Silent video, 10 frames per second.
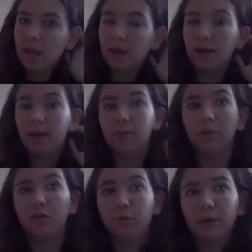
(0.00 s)
going to need to be
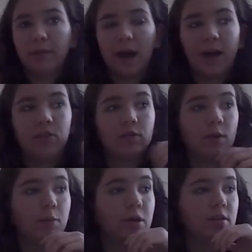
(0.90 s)
doing that. So
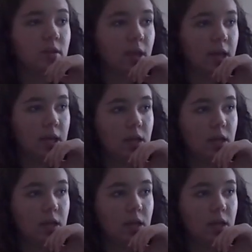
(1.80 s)
I went to like